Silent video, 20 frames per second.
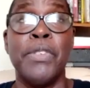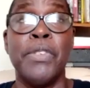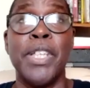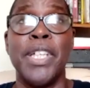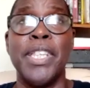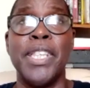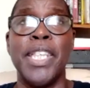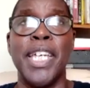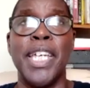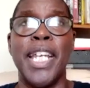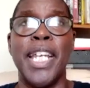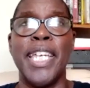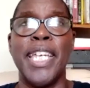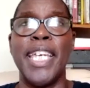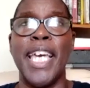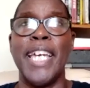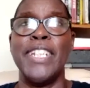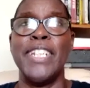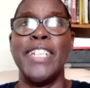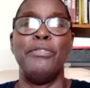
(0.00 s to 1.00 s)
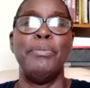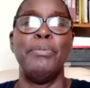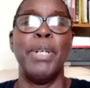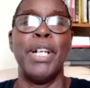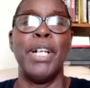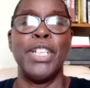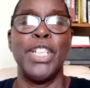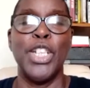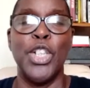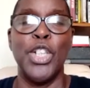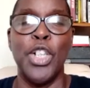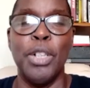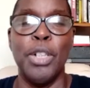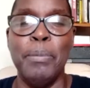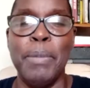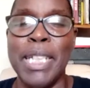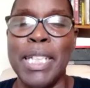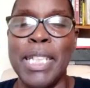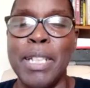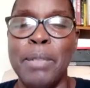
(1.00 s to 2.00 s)
And then I kind of parked it on
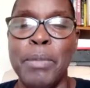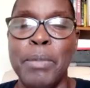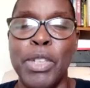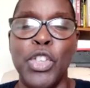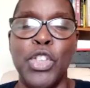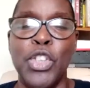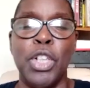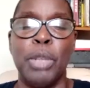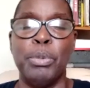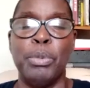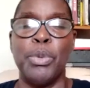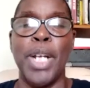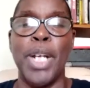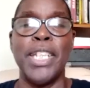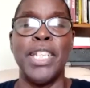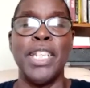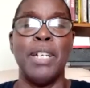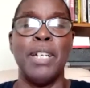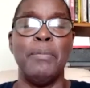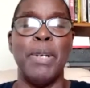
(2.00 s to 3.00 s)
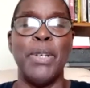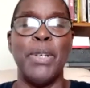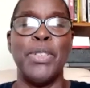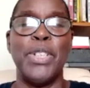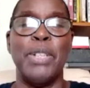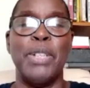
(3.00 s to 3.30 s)
Medium and stopped writing about it